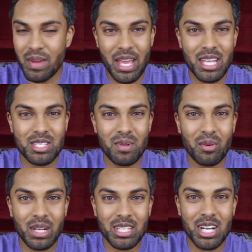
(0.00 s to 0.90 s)
my hand
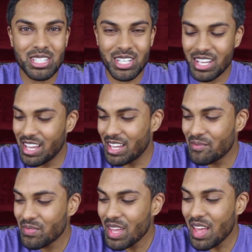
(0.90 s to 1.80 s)
smell when I touch it.
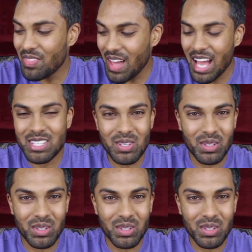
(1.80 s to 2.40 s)
And that's